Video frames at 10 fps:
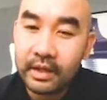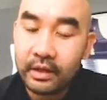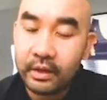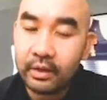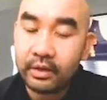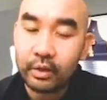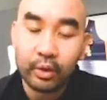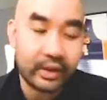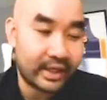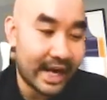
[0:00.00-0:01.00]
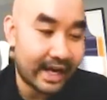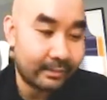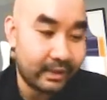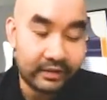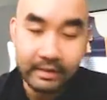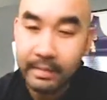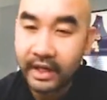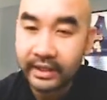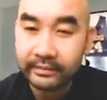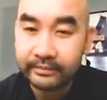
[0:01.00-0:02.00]
Or an anatomy in the
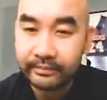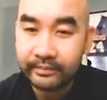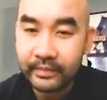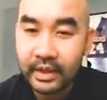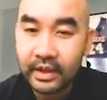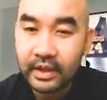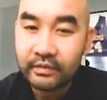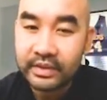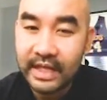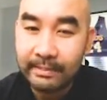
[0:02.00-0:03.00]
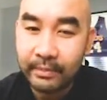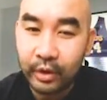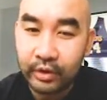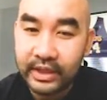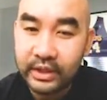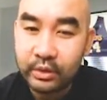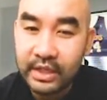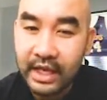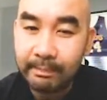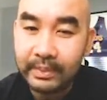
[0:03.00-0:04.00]
body. For example, they use
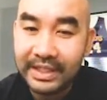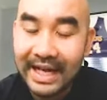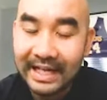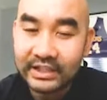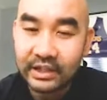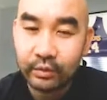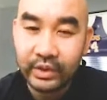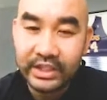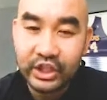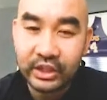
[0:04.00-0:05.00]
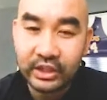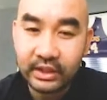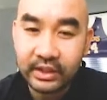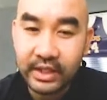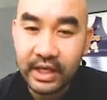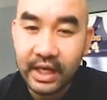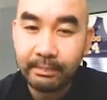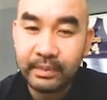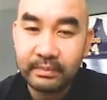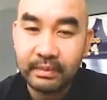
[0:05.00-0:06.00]
epigastric region.
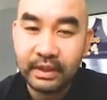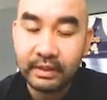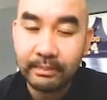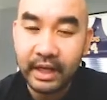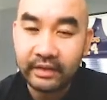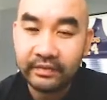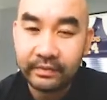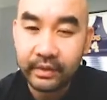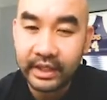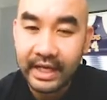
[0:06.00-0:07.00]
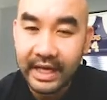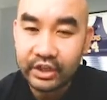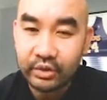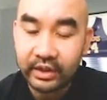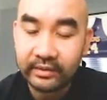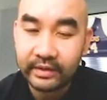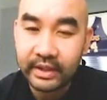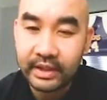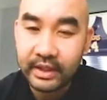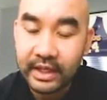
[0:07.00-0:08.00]
Epi means above, right? Gastric
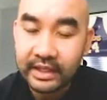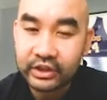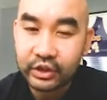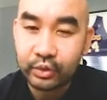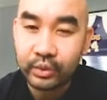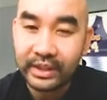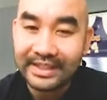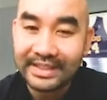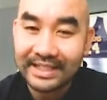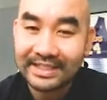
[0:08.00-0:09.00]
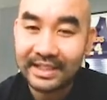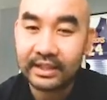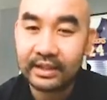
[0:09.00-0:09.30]
has to do with intestine,